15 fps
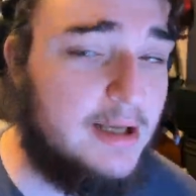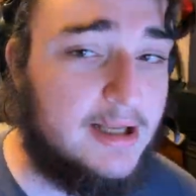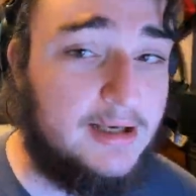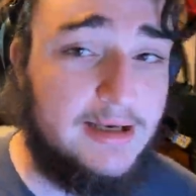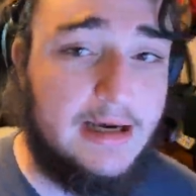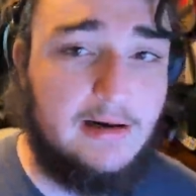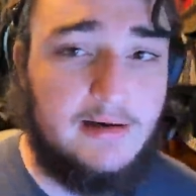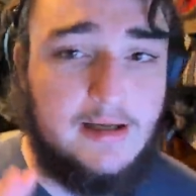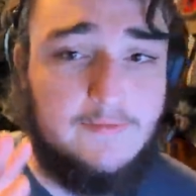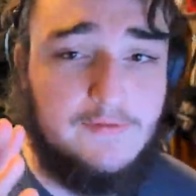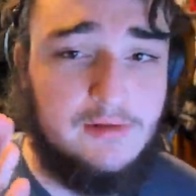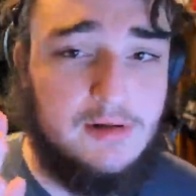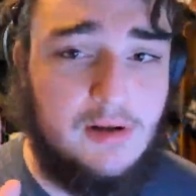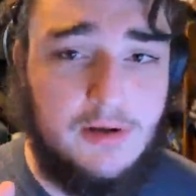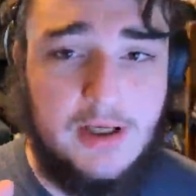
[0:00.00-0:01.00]
Now, if you're
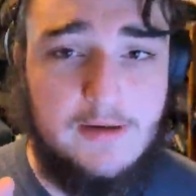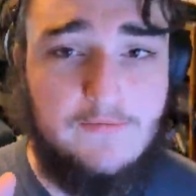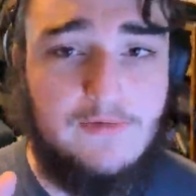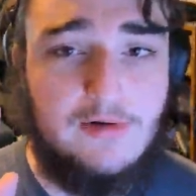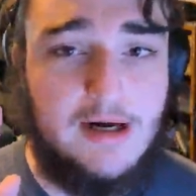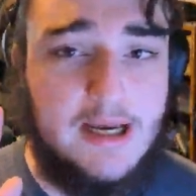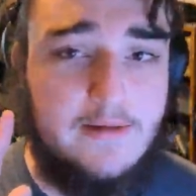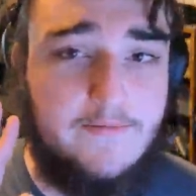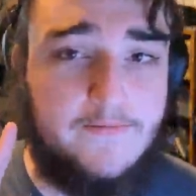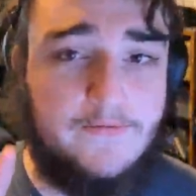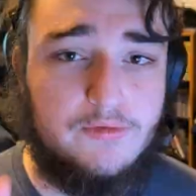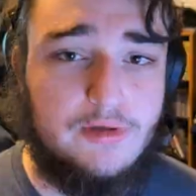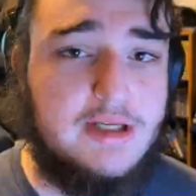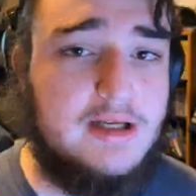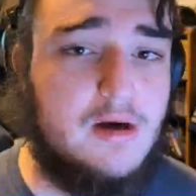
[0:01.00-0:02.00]
looking for a
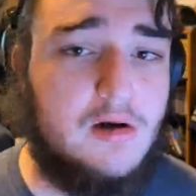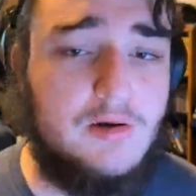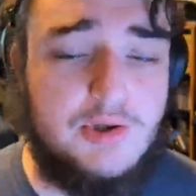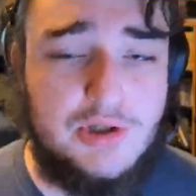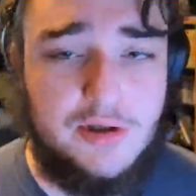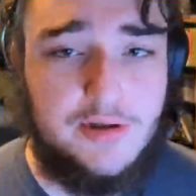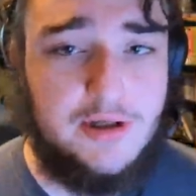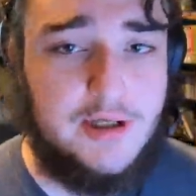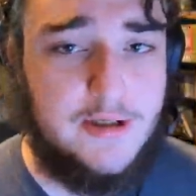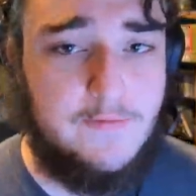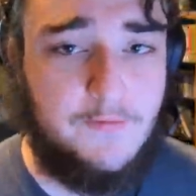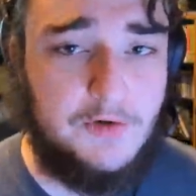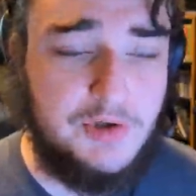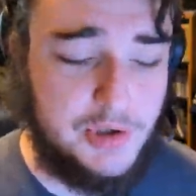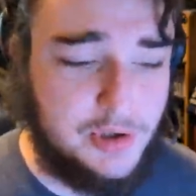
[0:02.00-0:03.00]
free alternative
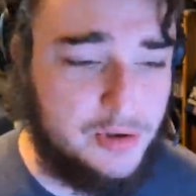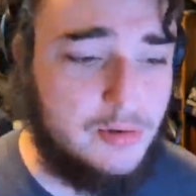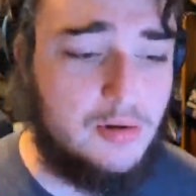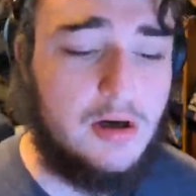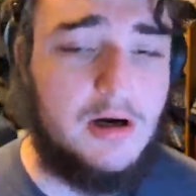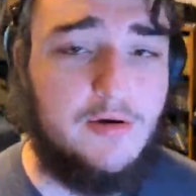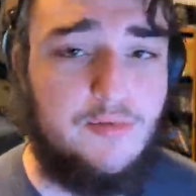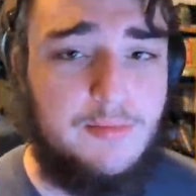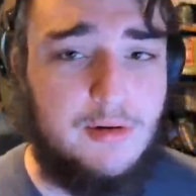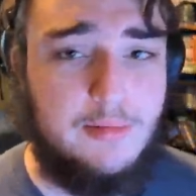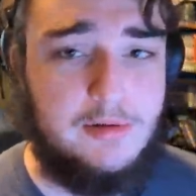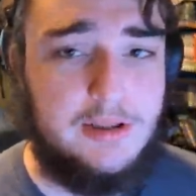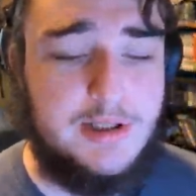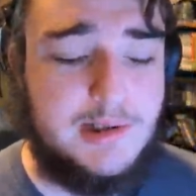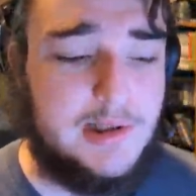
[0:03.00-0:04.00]
to
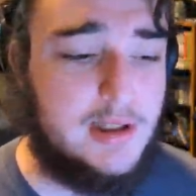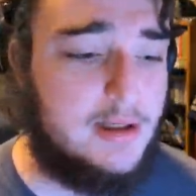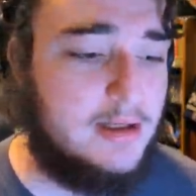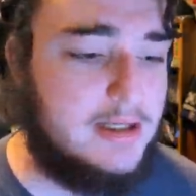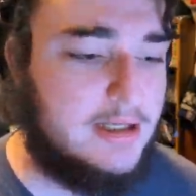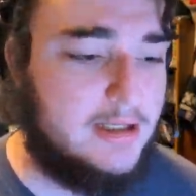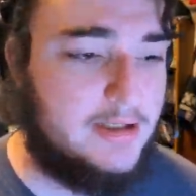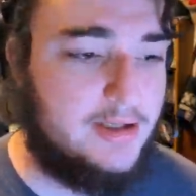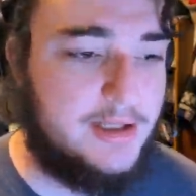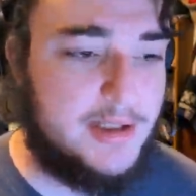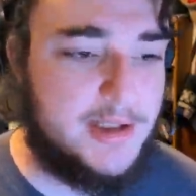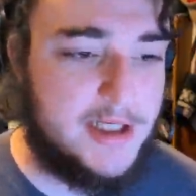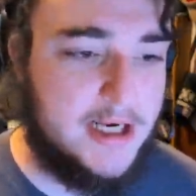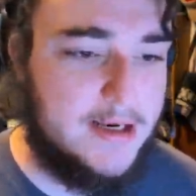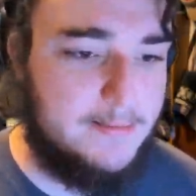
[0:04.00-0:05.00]
Automobilista, the
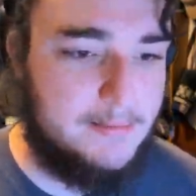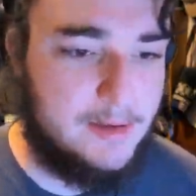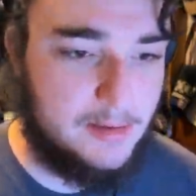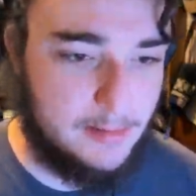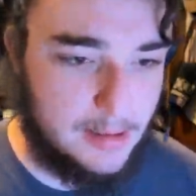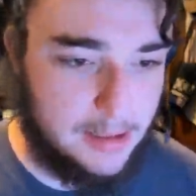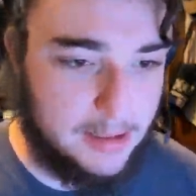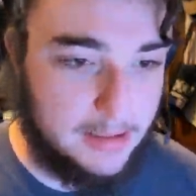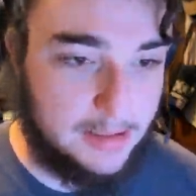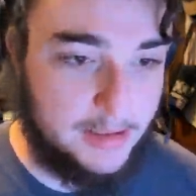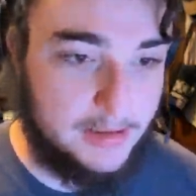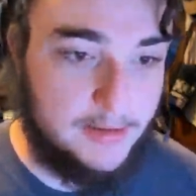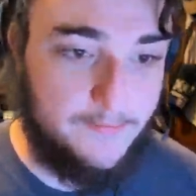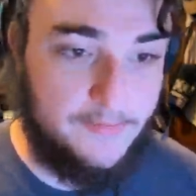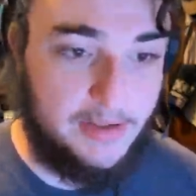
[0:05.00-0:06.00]
same
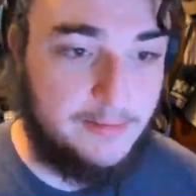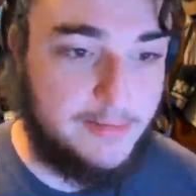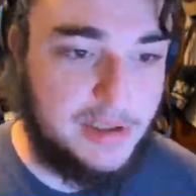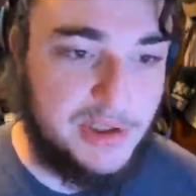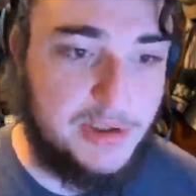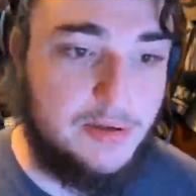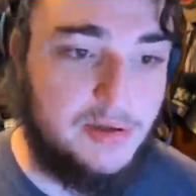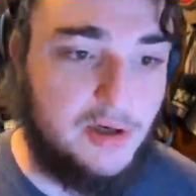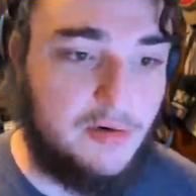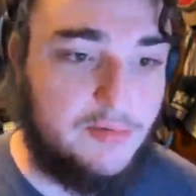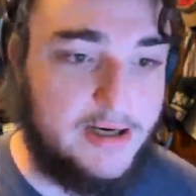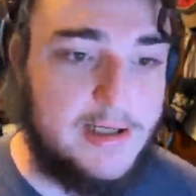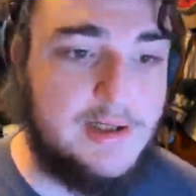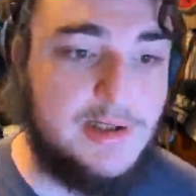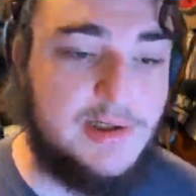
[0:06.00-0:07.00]
development studio,
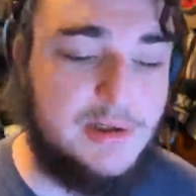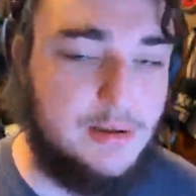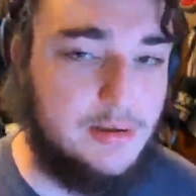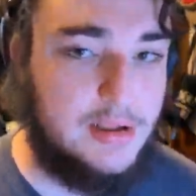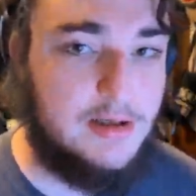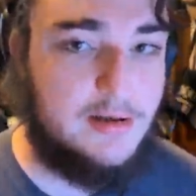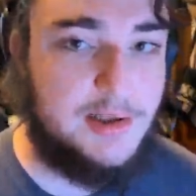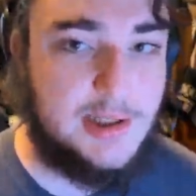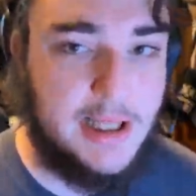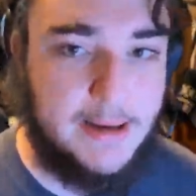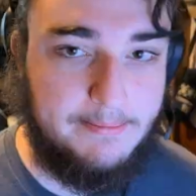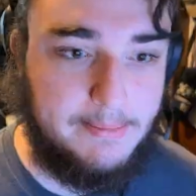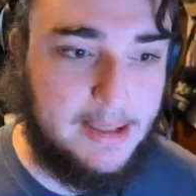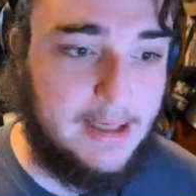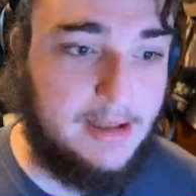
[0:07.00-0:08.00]
Rise Studios, that
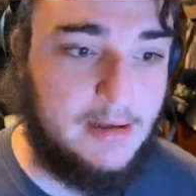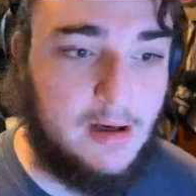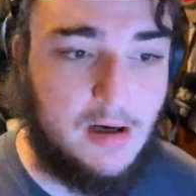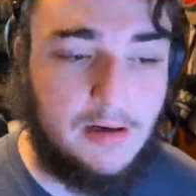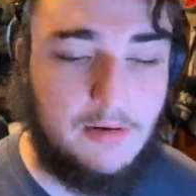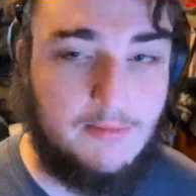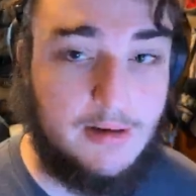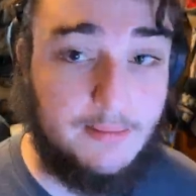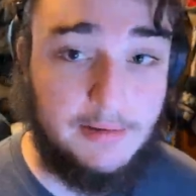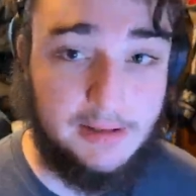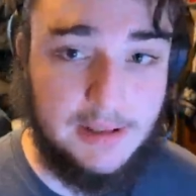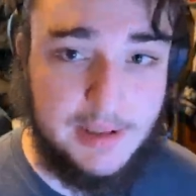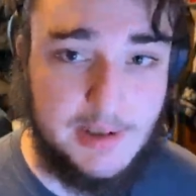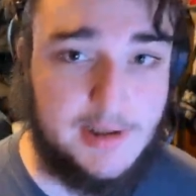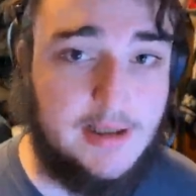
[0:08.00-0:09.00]
made
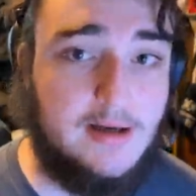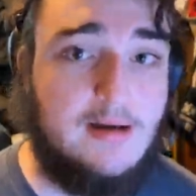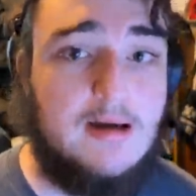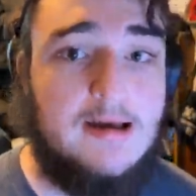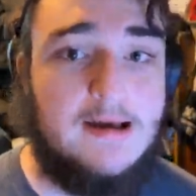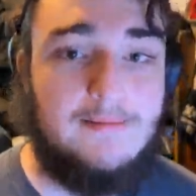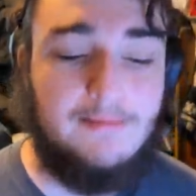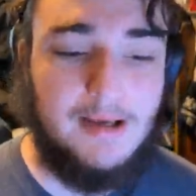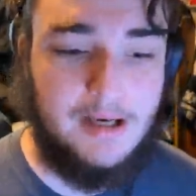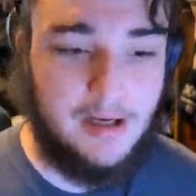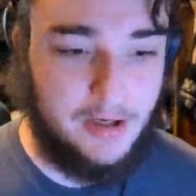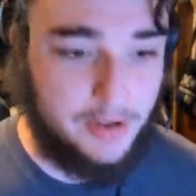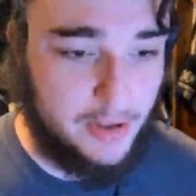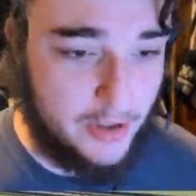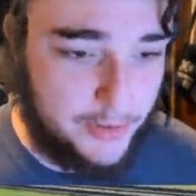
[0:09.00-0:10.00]
Automobilista, made
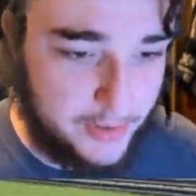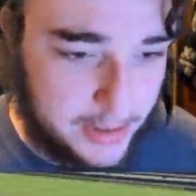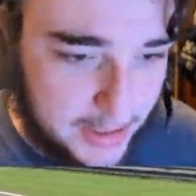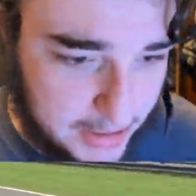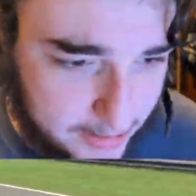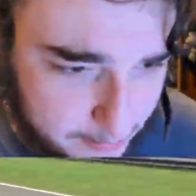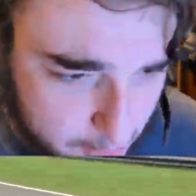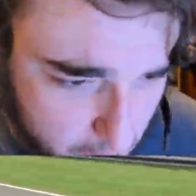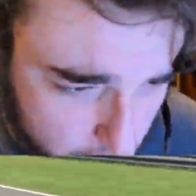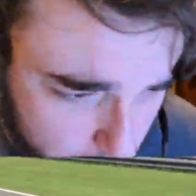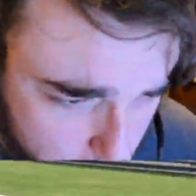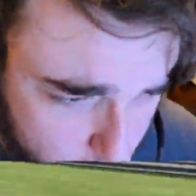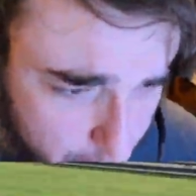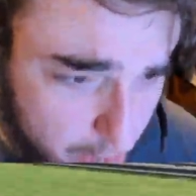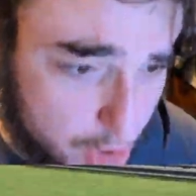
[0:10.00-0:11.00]
another game
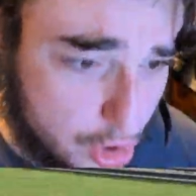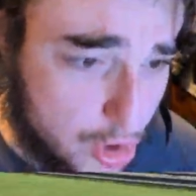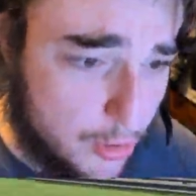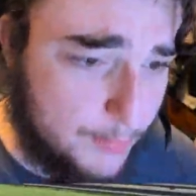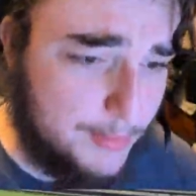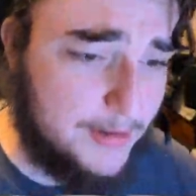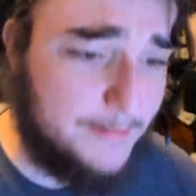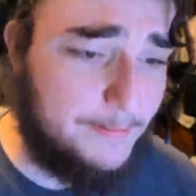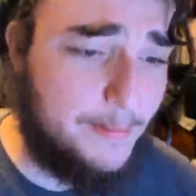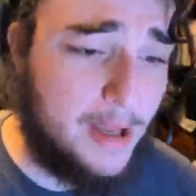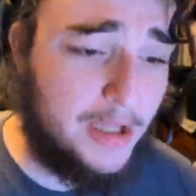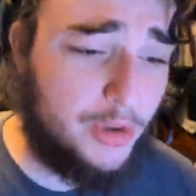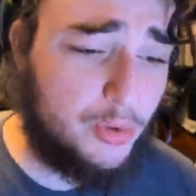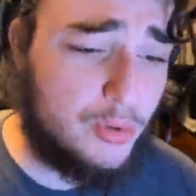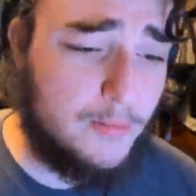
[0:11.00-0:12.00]
called Copa
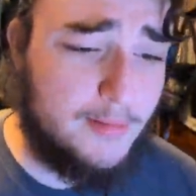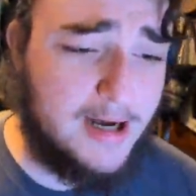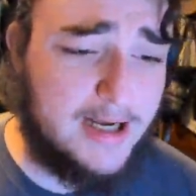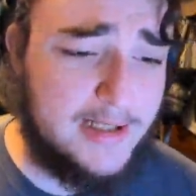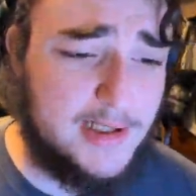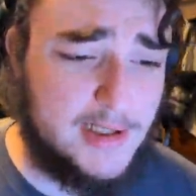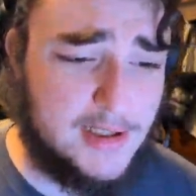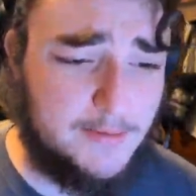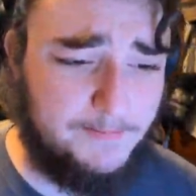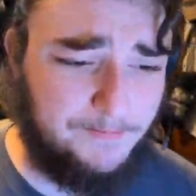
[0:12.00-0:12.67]
Petrobras.